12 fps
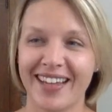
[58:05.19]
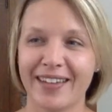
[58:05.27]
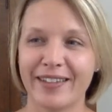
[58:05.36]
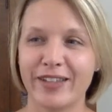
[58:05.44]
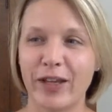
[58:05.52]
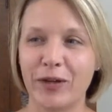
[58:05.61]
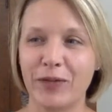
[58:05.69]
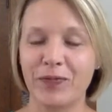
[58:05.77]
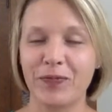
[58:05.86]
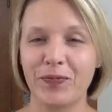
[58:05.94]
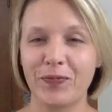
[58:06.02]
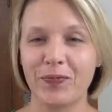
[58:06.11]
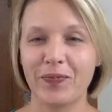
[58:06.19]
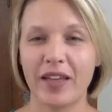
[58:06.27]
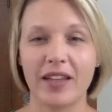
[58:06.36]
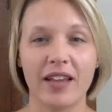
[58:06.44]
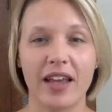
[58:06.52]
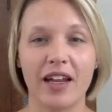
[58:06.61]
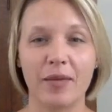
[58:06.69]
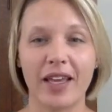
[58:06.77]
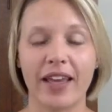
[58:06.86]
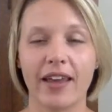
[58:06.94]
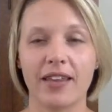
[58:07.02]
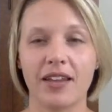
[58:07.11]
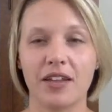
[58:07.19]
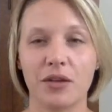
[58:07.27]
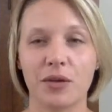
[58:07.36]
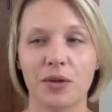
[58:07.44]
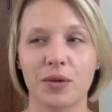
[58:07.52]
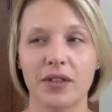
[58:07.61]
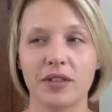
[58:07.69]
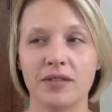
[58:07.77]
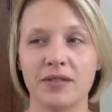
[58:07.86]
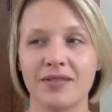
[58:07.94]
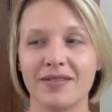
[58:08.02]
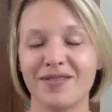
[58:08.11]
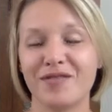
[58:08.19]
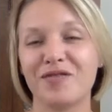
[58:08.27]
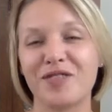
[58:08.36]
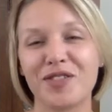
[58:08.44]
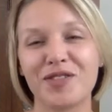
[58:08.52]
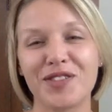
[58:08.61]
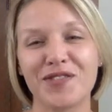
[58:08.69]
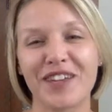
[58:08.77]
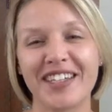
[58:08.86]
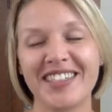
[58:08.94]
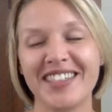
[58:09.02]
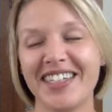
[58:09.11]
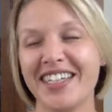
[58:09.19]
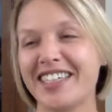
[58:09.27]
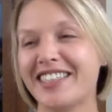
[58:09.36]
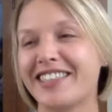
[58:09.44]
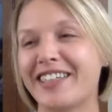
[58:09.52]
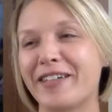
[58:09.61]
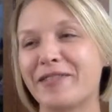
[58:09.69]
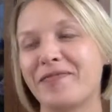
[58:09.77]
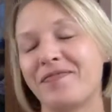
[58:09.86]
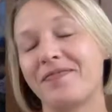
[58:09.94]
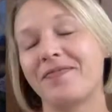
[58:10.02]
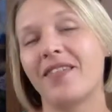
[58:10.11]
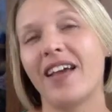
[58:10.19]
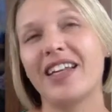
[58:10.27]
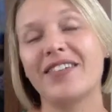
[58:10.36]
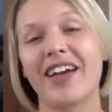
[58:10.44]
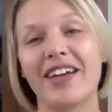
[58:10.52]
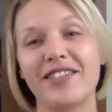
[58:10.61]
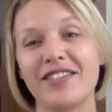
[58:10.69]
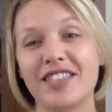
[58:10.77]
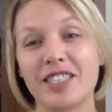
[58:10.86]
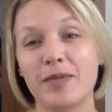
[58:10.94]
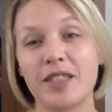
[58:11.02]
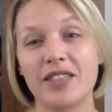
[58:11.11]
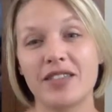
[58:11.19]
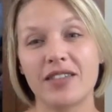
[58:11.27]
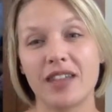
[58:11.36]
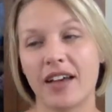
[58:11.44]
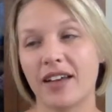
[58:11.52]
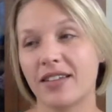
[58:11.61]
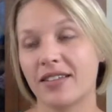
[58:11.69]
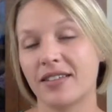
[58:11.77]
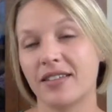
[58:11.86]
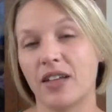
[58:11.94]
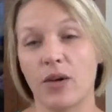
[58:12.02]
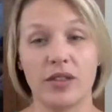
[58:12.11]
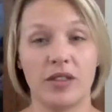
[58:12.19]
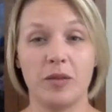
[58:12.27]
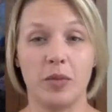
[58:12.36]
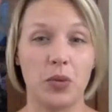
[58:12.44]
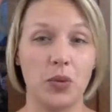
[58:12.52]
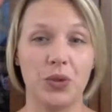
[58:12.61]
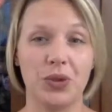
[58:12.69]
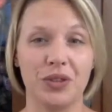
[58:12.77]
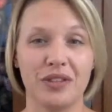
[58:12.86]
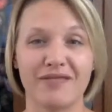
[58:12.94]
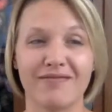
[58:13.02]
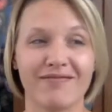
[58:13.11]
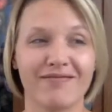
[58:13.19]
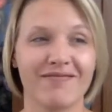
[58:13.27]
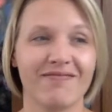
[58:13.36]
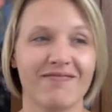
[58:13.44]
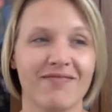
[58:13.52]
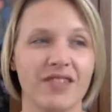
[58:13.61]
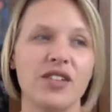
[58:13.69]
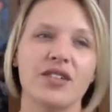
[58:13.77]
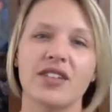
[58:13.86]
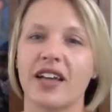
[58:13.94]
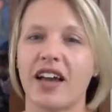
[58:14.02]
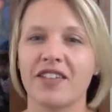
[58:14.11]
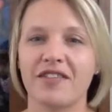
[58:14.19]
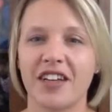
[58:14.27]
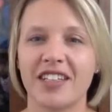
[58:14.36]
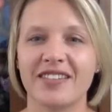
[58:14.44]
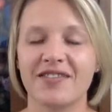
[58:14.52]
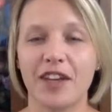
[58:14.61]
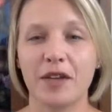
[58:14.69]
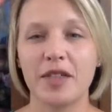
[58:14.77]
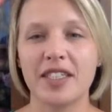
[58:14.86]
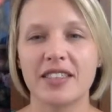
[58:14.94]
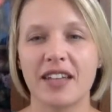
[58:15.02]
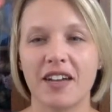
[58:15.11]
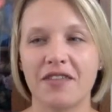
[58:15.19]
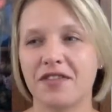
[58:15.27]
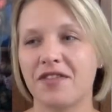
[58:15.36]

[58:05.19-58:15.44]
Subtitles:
So, and I made Caitlin a unicorn, which was fun. So anyway, we've just been doing that, going to the pool and doing the kind of fun family stuff.